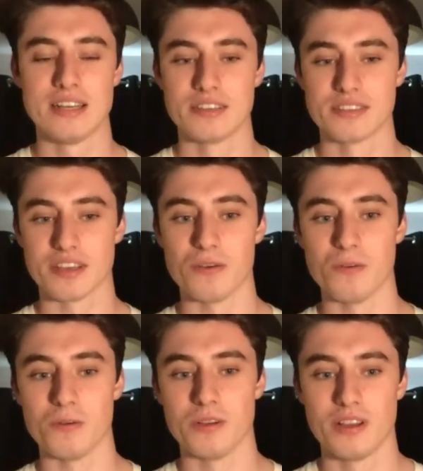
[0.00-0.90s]

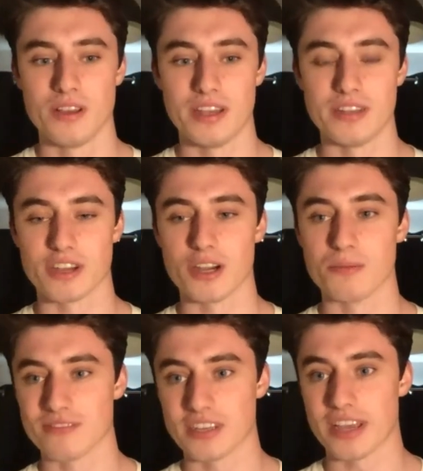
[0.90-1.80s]
So in
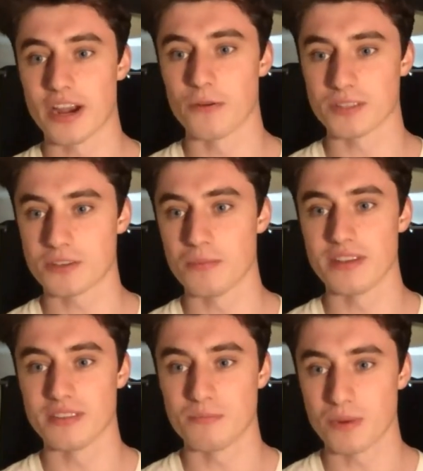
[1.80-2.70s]
terms of like hours
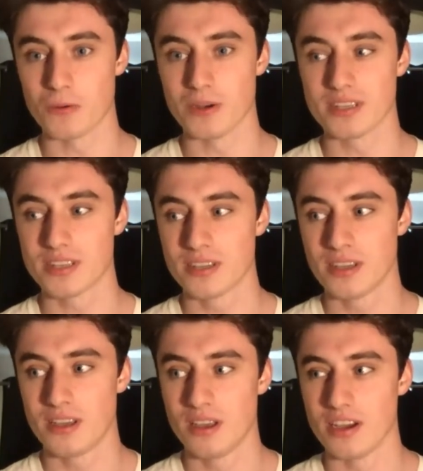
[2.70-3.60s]
committed per week,
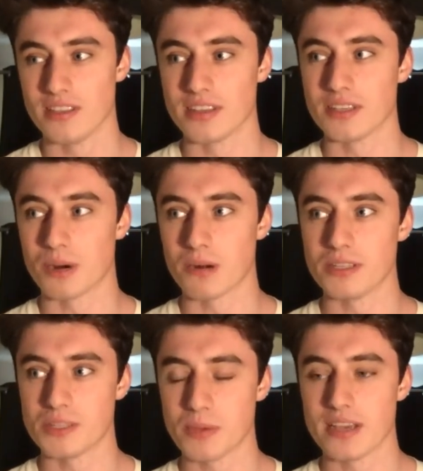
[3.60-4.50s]
I think you
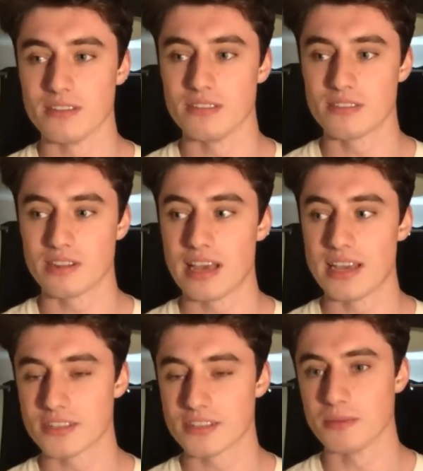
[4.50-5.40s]
probably spend
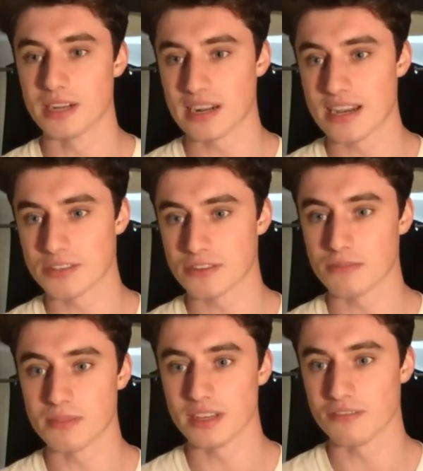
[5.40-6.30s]
less time in a classroom than